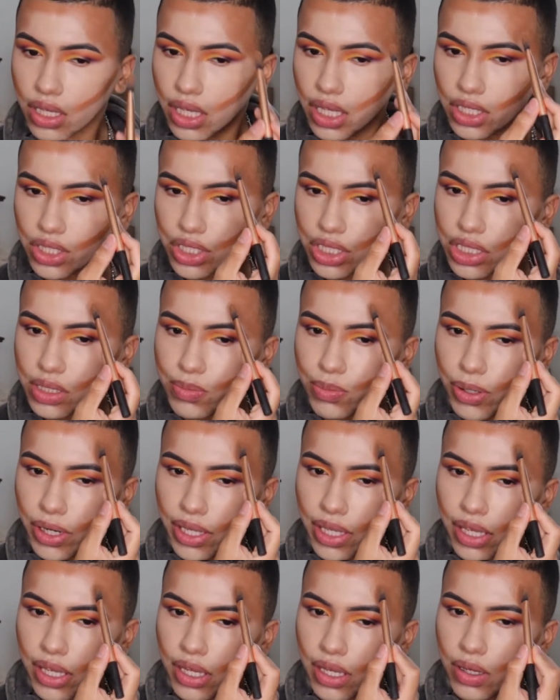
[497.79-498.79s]
is just
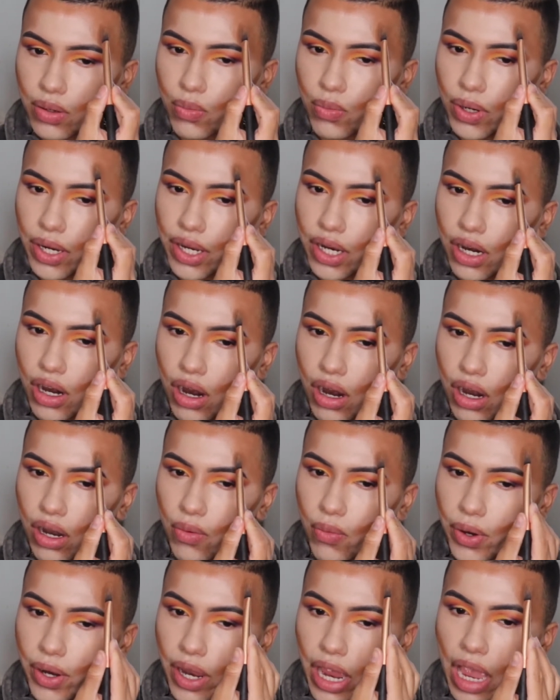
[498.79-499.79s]
bring it where your
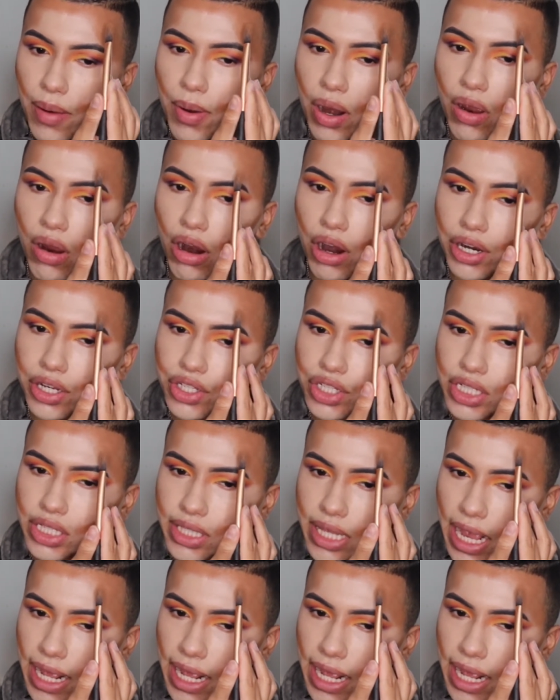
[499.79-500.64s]
eyebrow arches.